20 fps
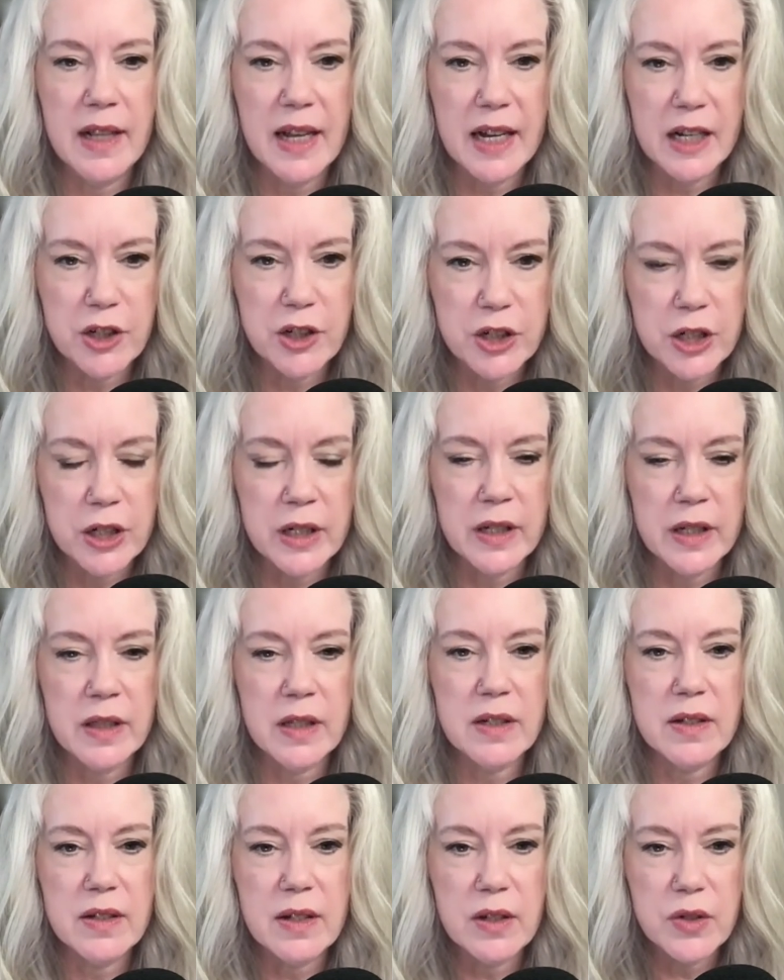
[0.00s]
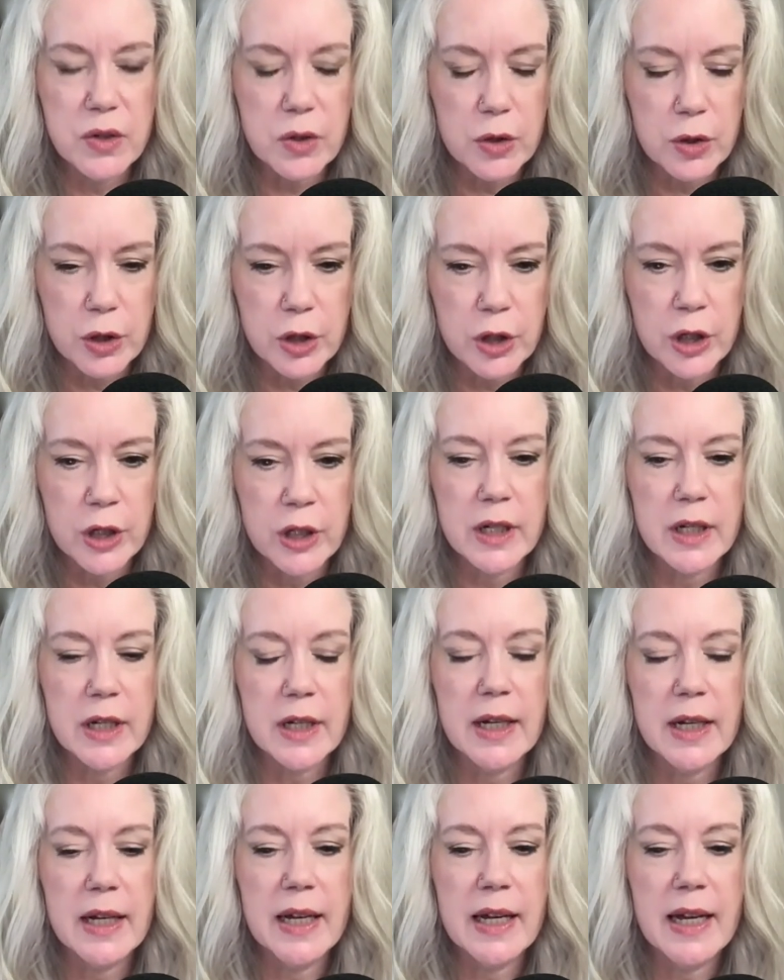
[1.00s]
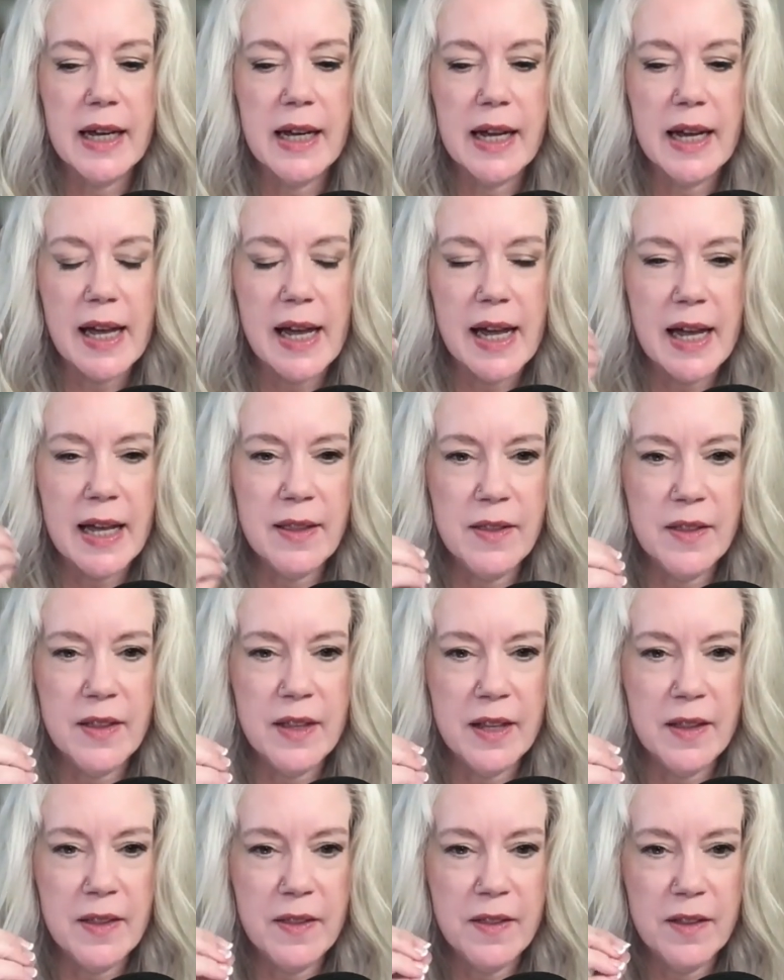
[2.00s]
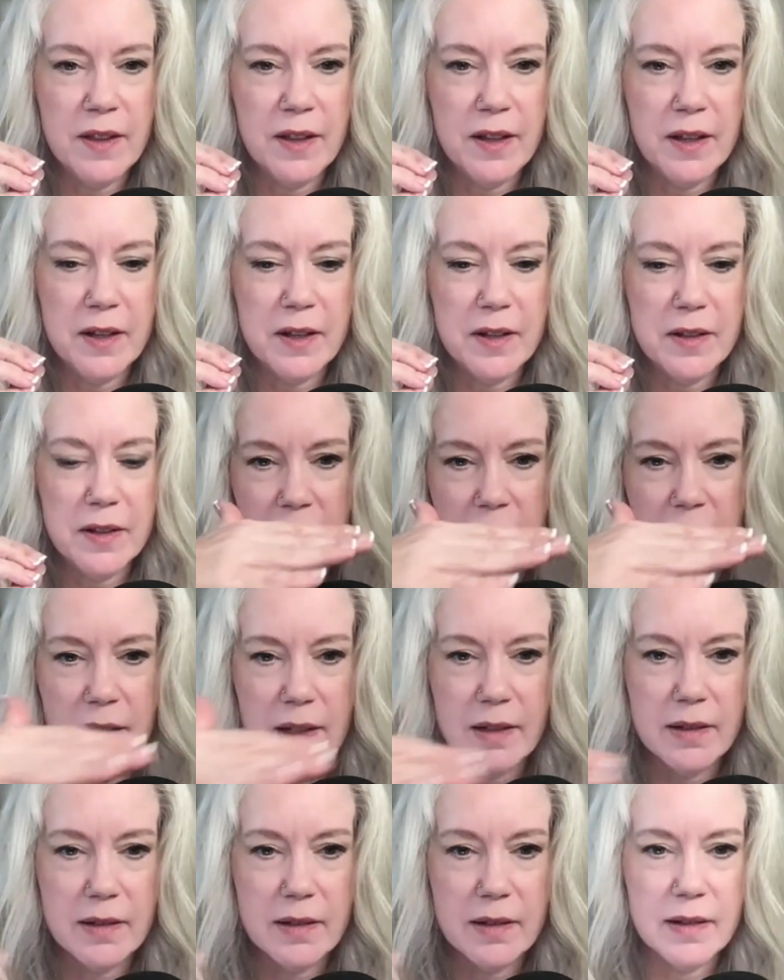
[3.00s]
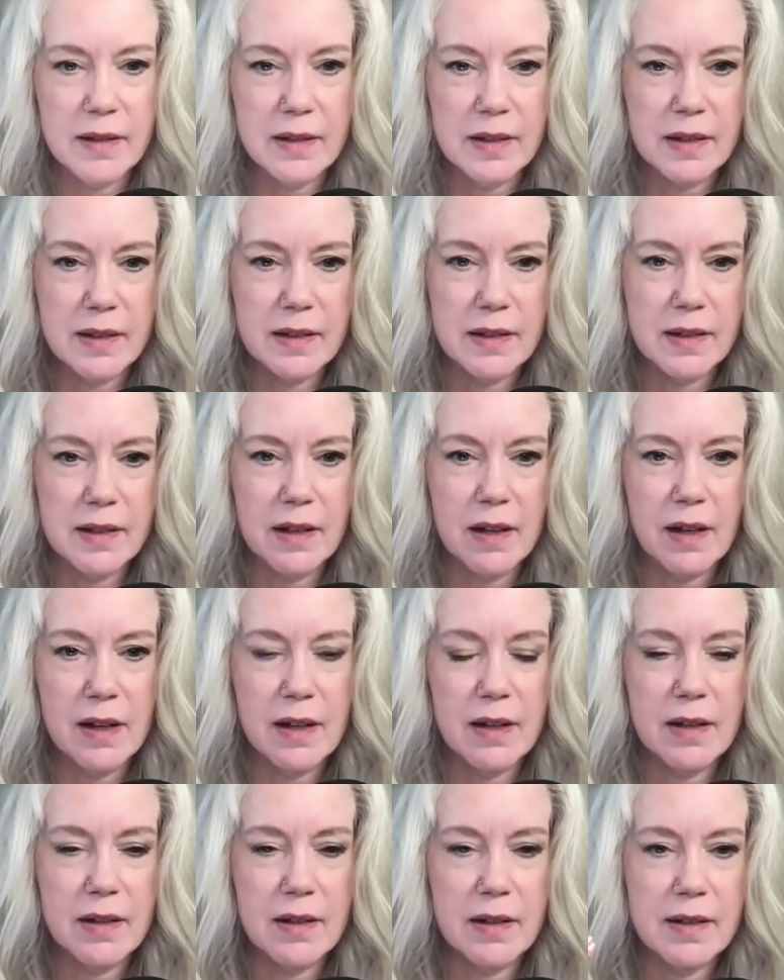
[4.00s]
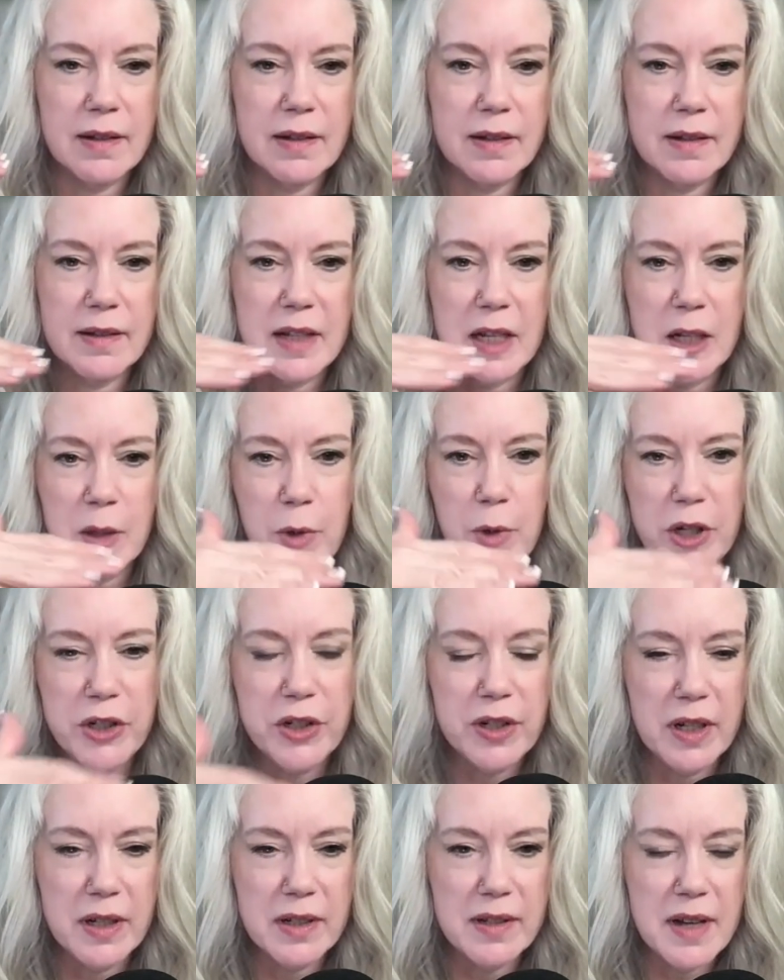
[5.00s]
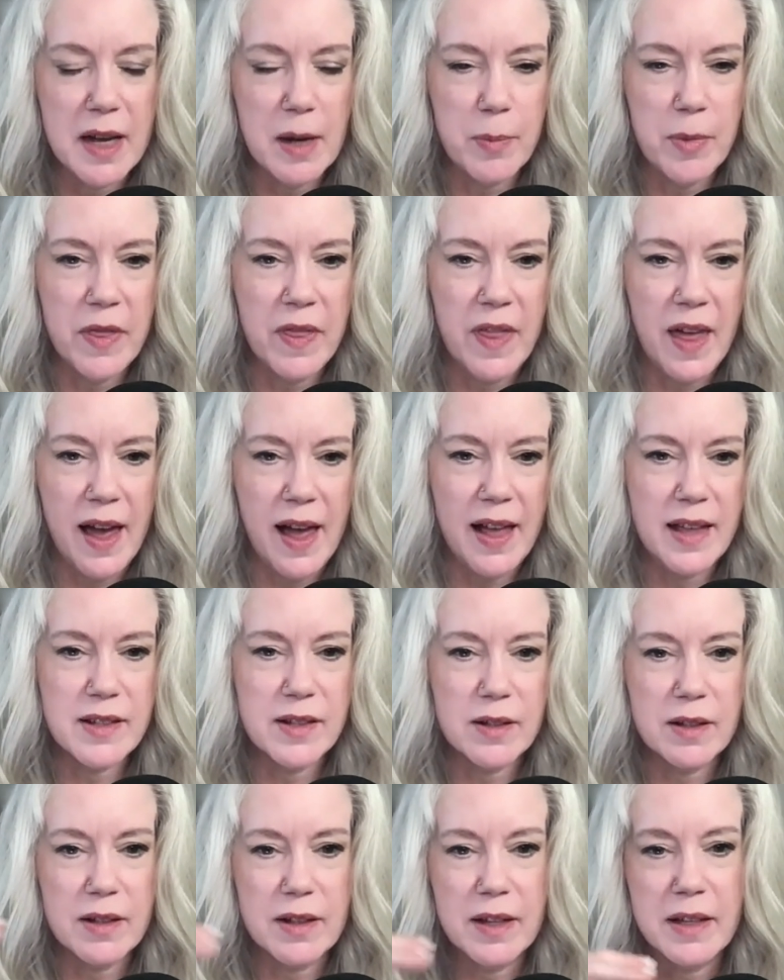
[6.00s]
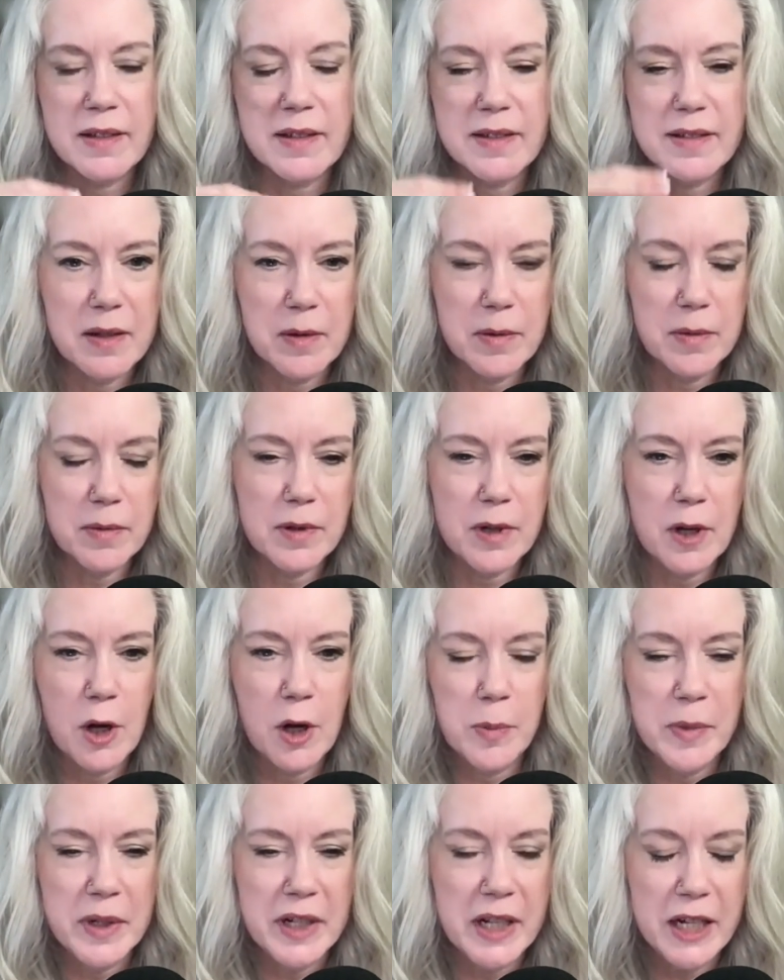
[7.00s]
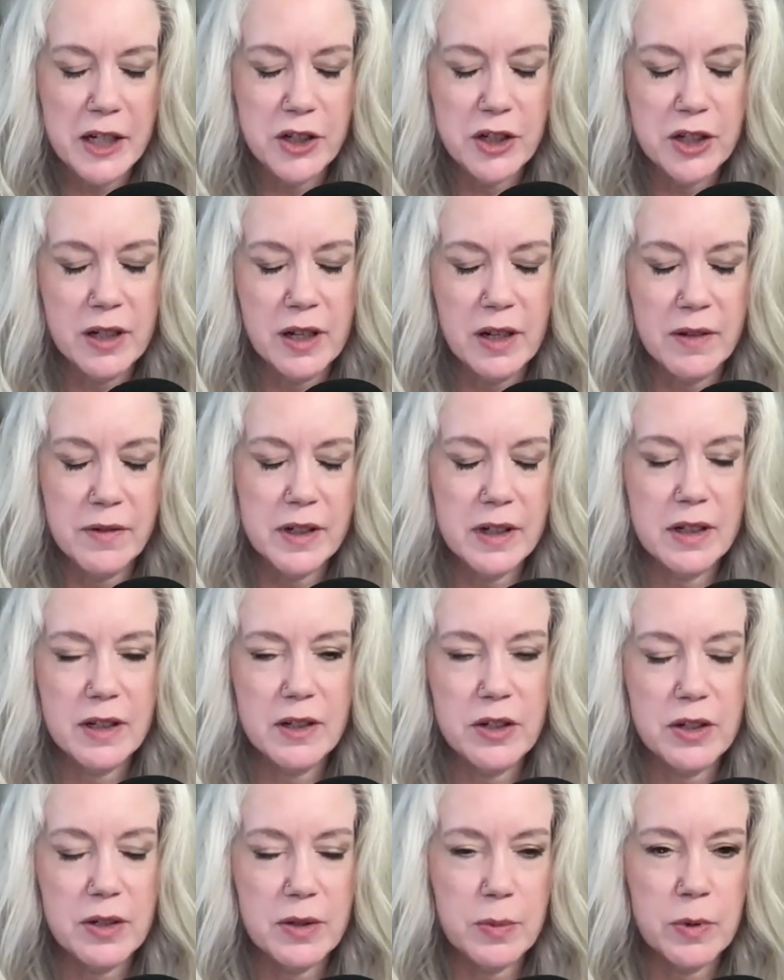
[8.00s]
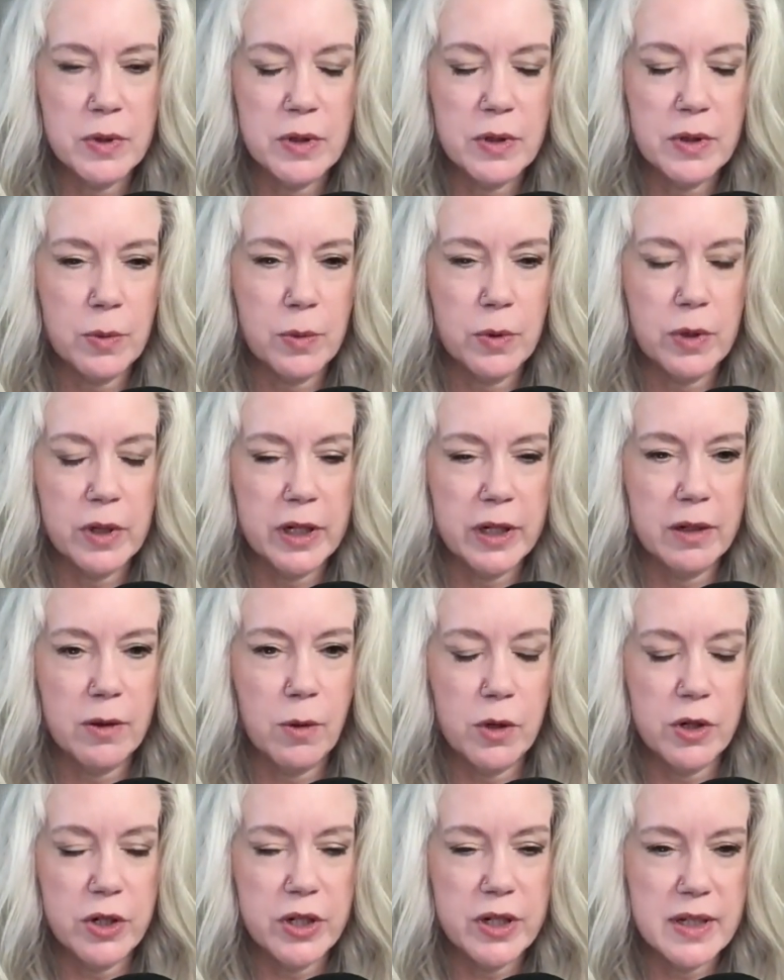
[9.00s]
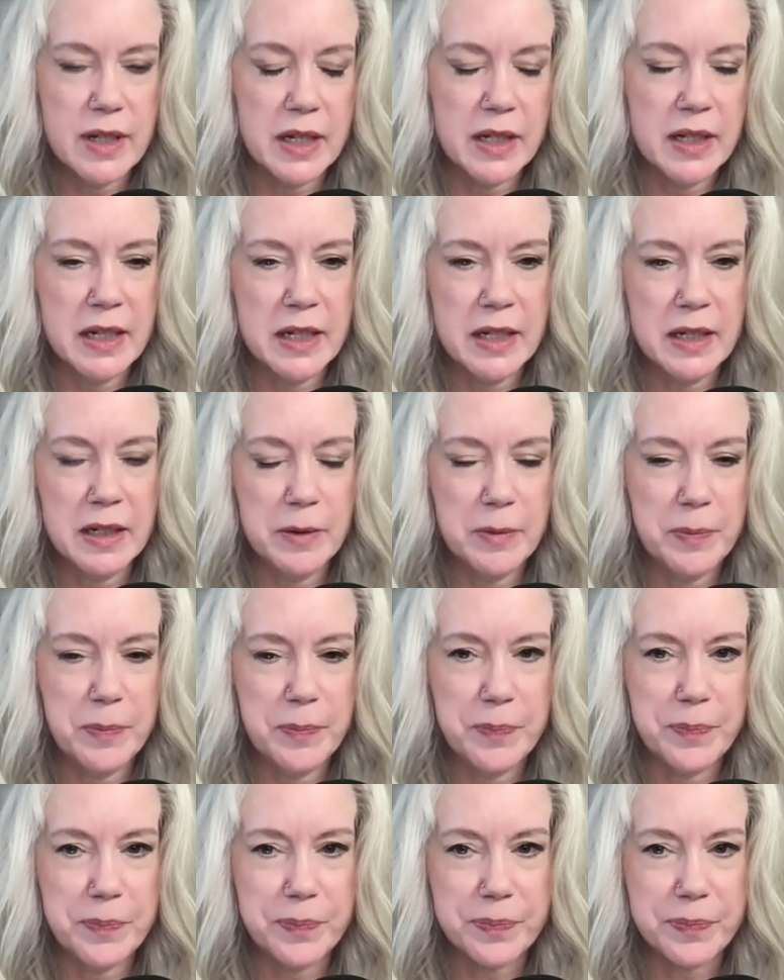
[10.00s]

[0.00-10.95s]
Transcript: and the connection and the sisterhood, and then gala celebration on top of that as the culmination of it. It just was a really gorgeous idea.